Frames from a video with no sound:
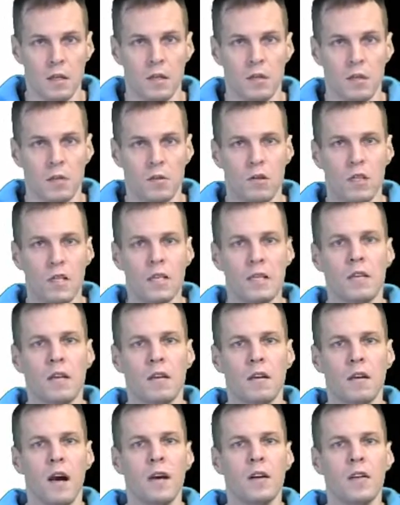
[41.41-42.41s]
So these are
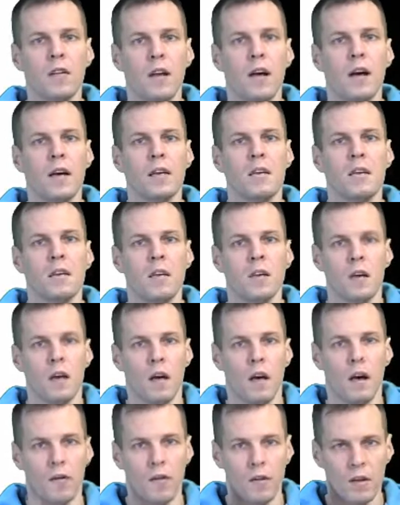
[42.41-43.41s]
kind of like
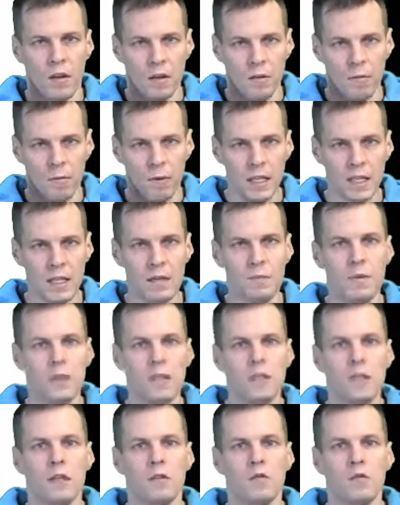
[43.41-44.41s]

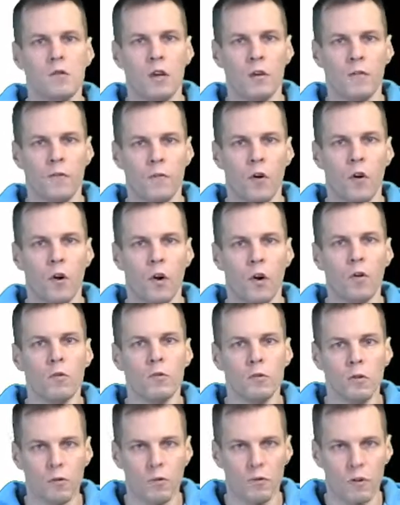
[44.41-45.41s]
recipes that you can follow
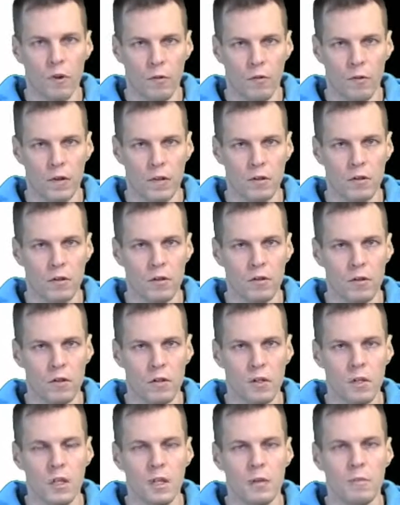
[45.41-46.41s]
to do your research.
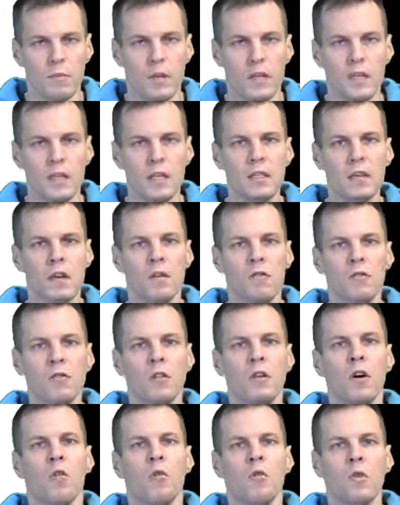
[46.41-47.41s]
But these are not the
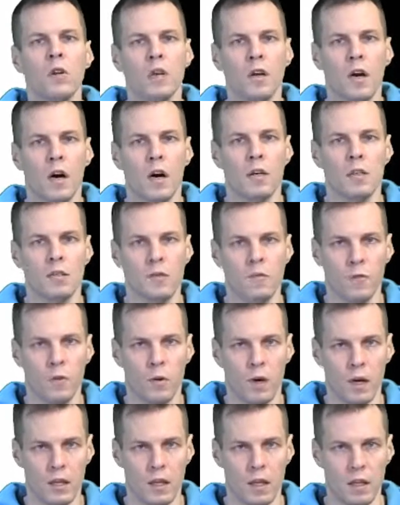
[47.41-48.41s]
only kinds of
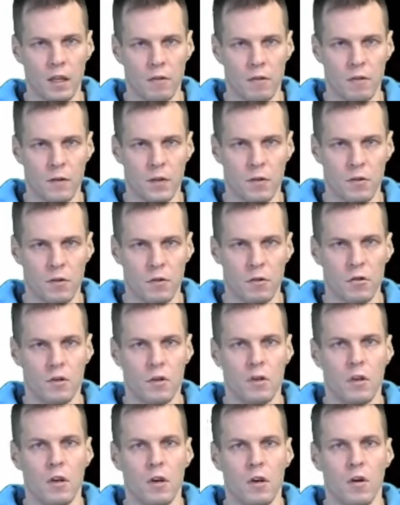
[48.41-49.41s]
qualitative research
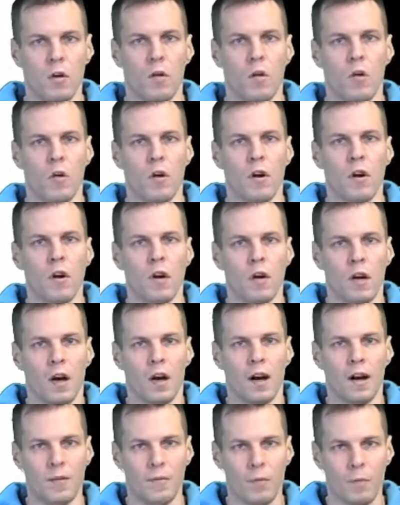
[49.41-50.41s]
or
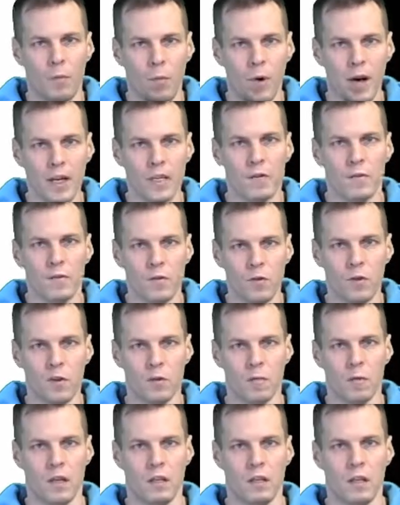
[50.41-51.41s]
ways of doing
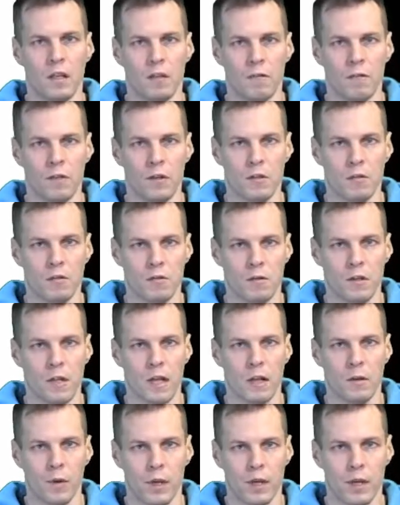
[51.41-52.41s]
qualitative research that
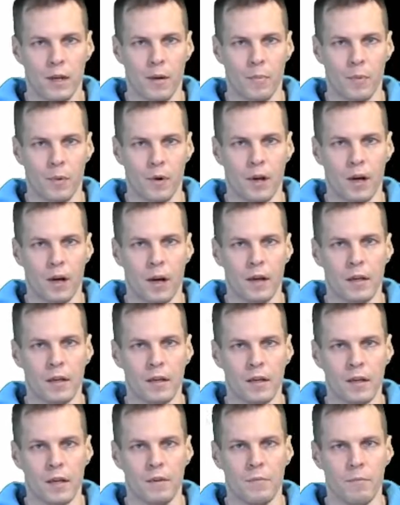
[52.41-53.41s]
we apply
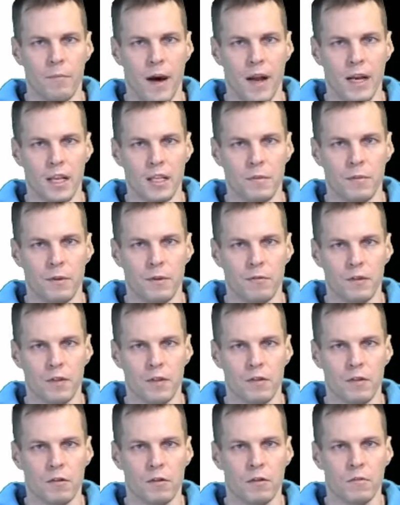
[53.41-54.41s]
in management
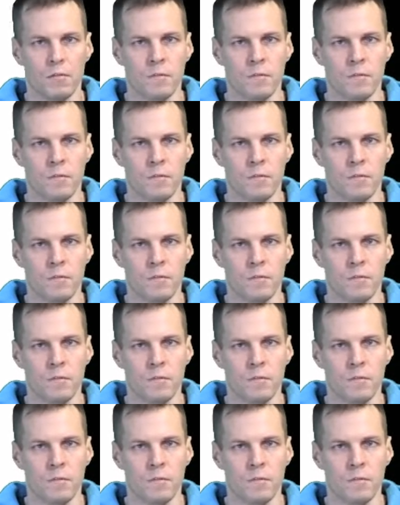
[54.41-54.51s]
research.